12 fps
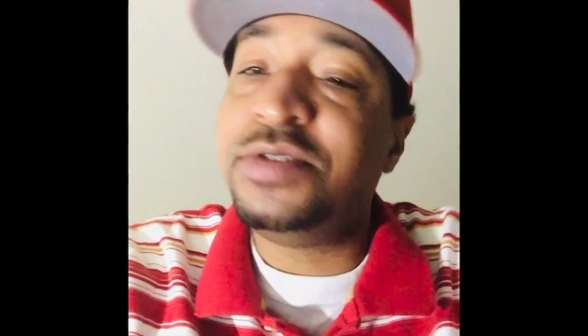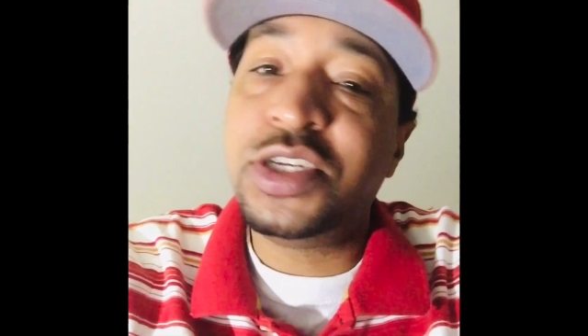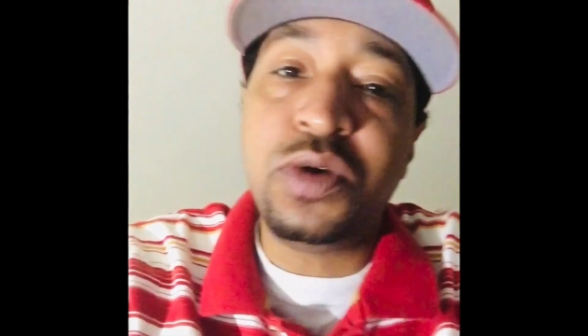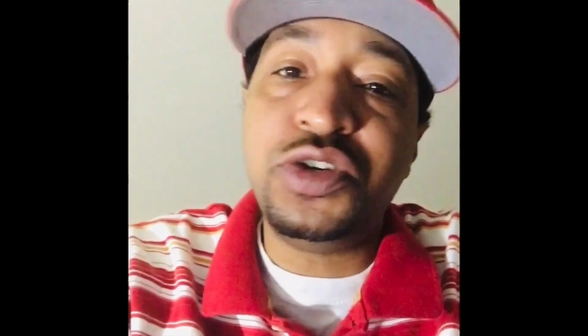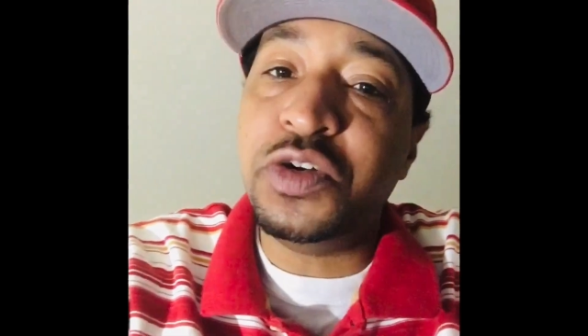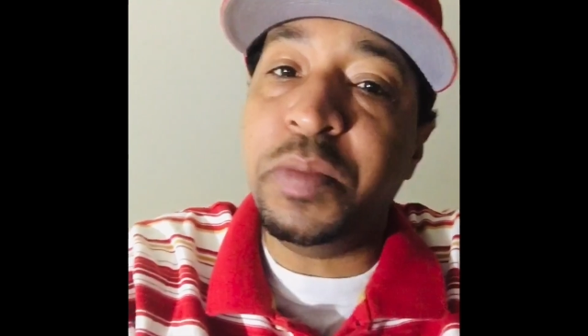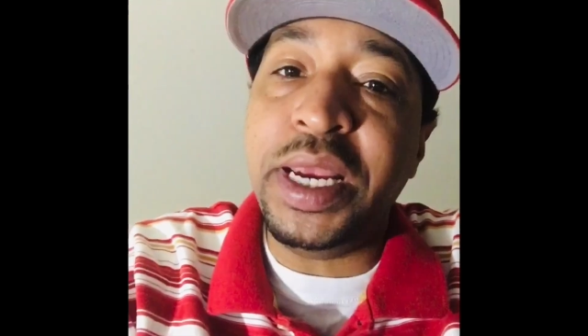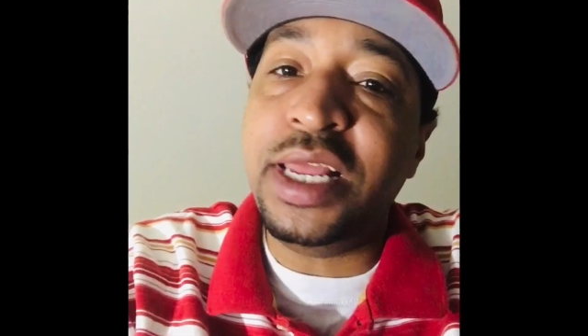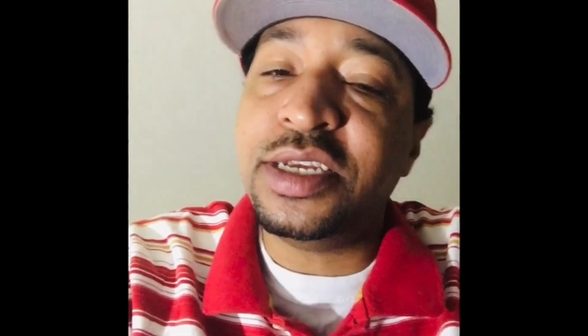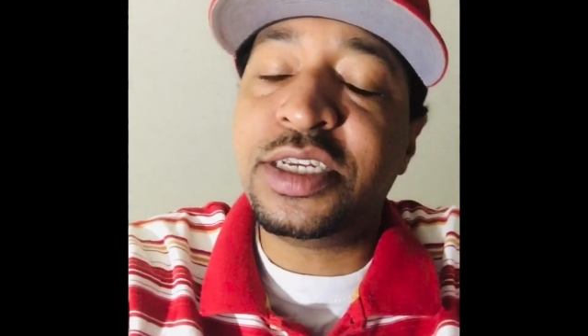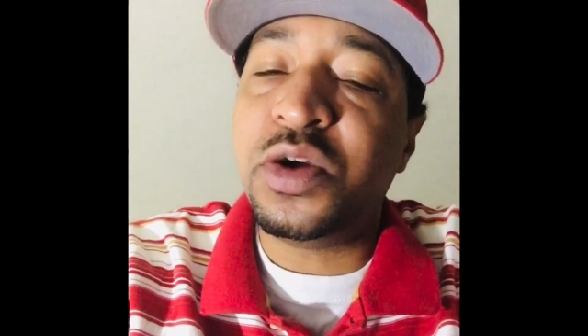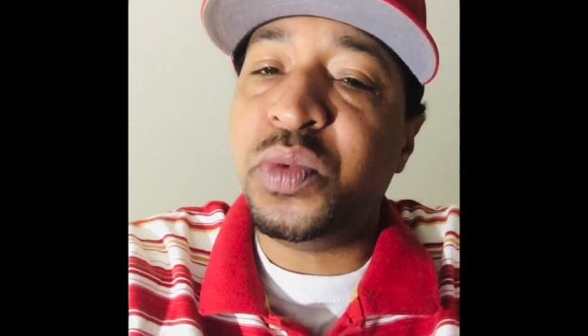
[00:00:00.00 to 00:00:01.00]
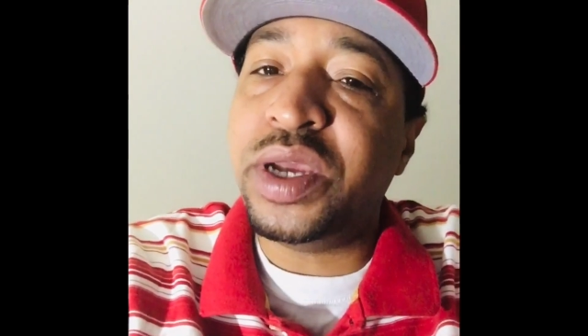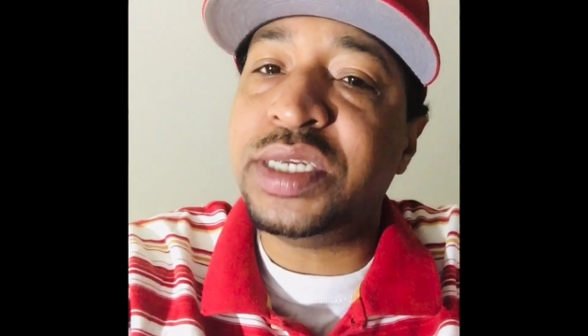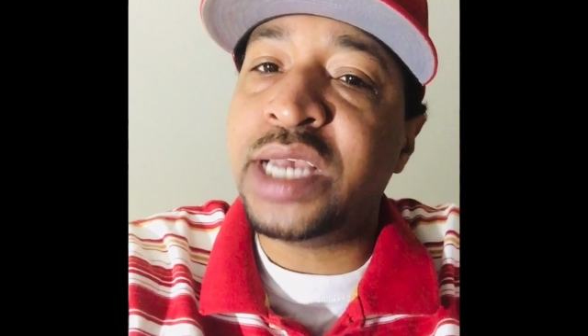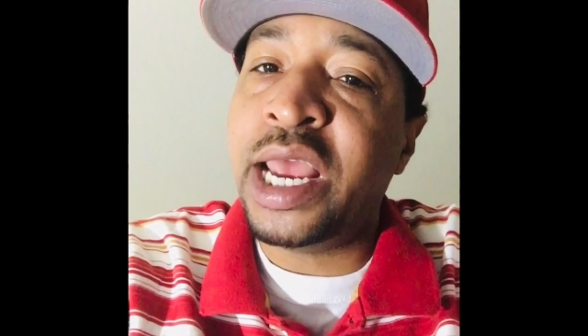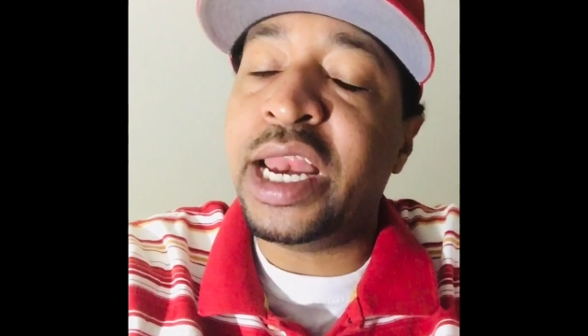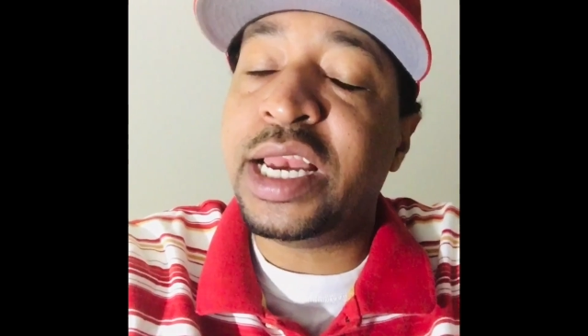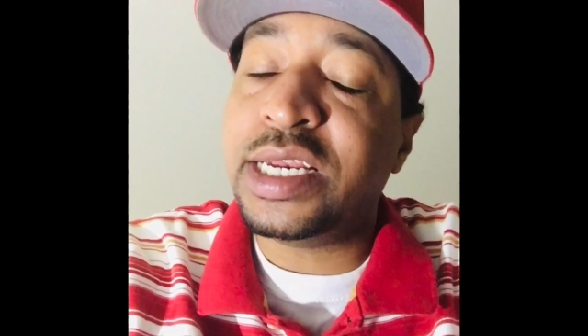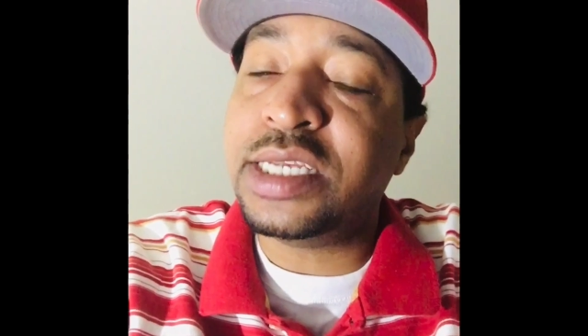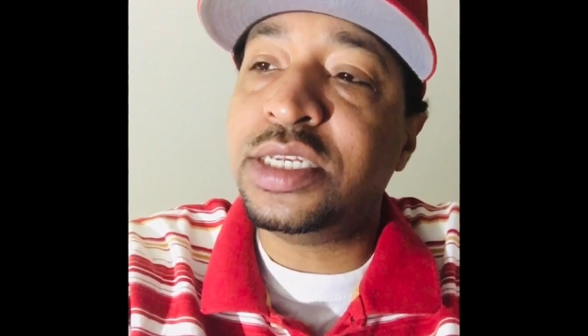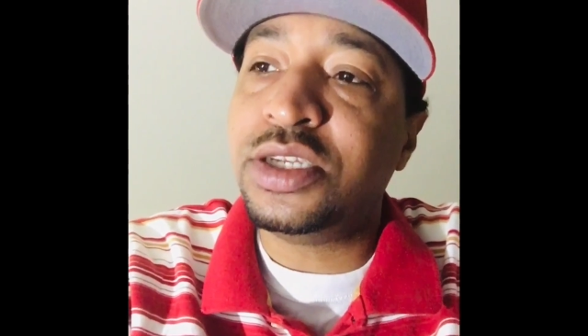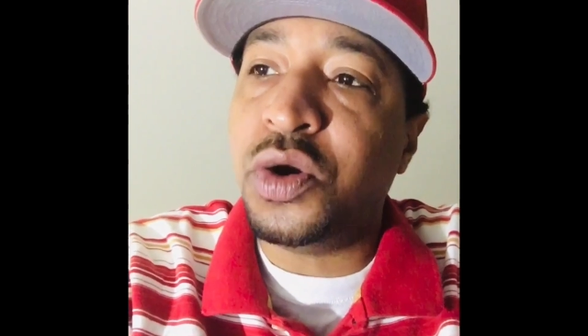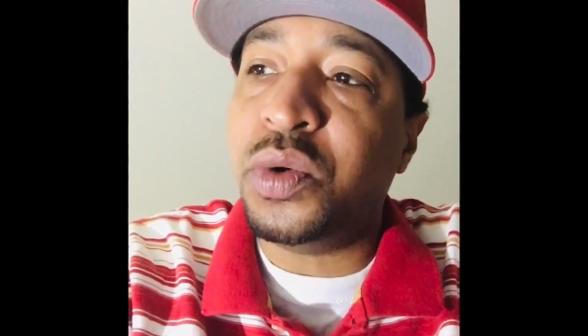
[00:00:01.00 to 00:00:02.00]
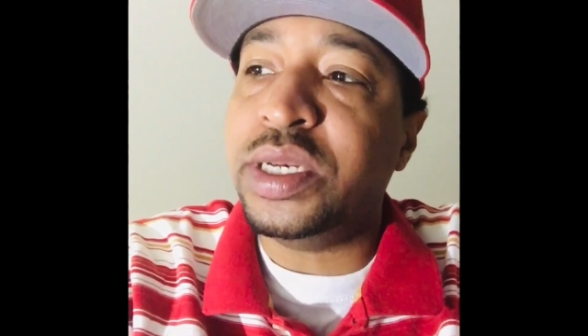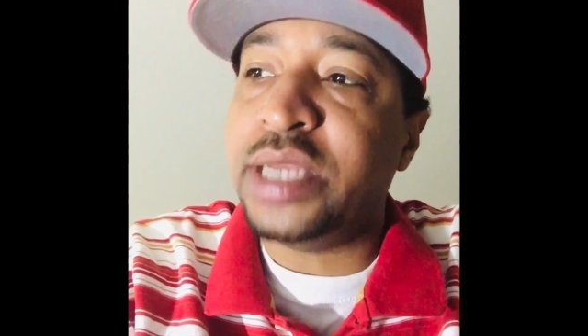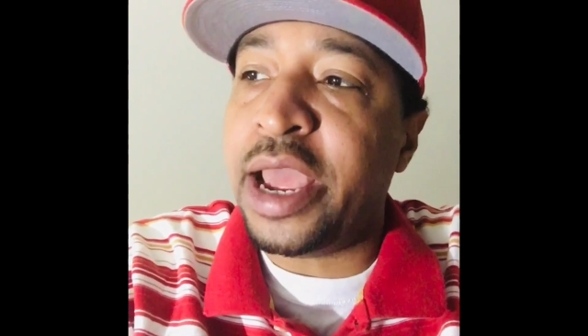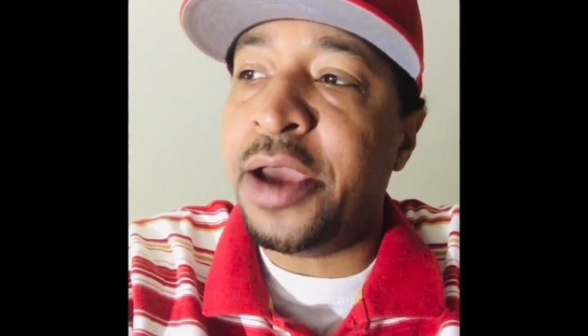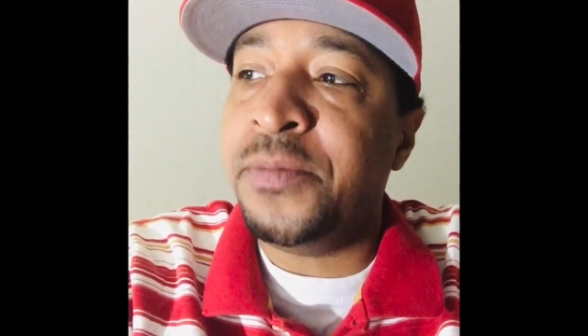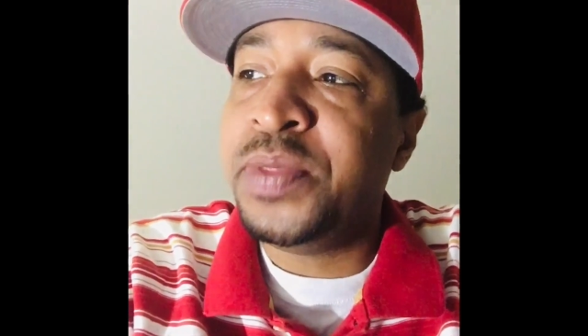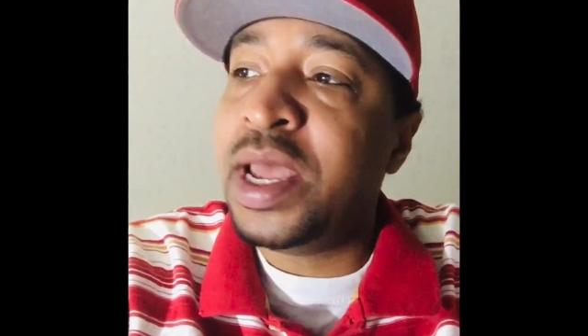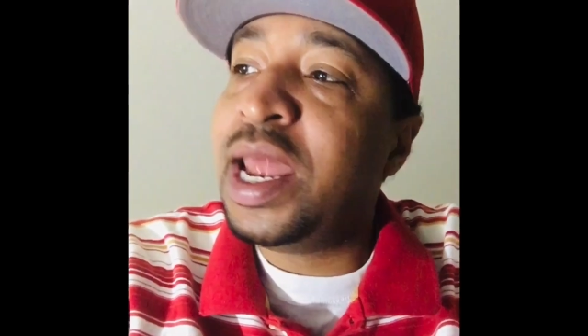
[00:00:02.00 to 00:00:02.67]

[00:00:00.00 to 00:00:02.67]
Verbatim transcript: social media somewhere saying that this is going down,